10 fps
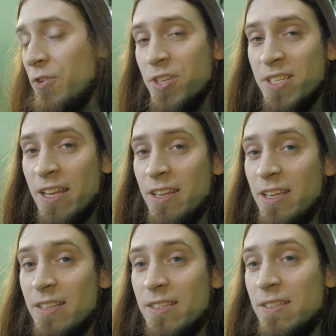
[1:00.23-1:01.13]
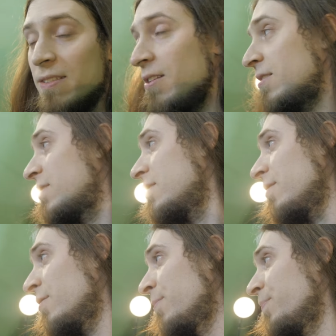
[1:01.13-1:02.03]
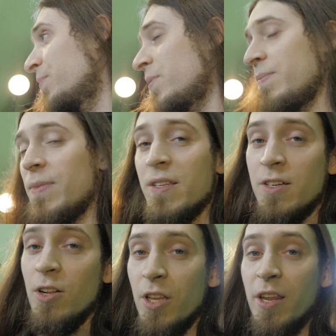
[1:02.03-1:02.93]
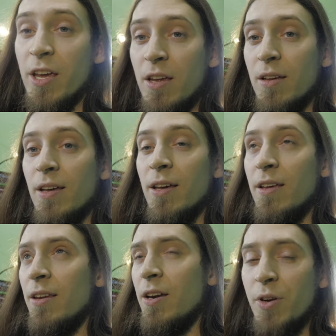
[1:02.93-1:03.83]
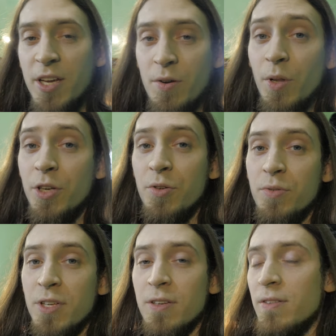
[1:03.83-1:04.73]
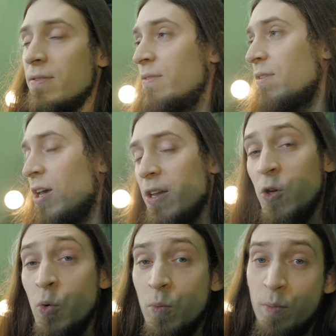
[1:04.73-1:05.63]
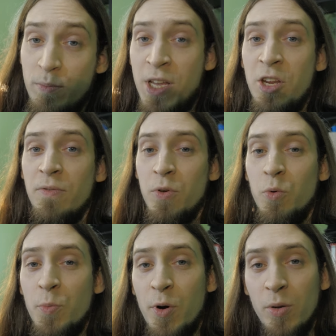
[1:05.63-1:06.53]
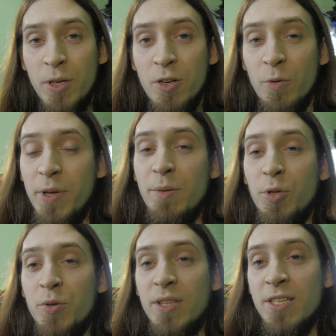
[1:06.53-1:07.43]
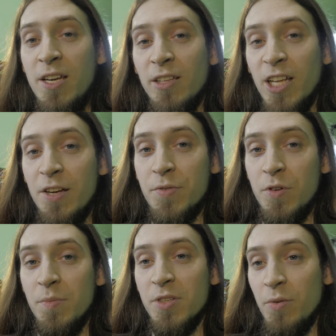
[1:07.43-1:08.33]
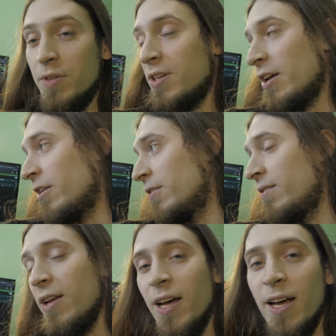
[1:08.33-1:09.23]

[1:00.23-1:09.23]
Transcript: first Sunday is a holiday, and I can't really do that. And many of you would probably not be able to attain the live stream, so it kind of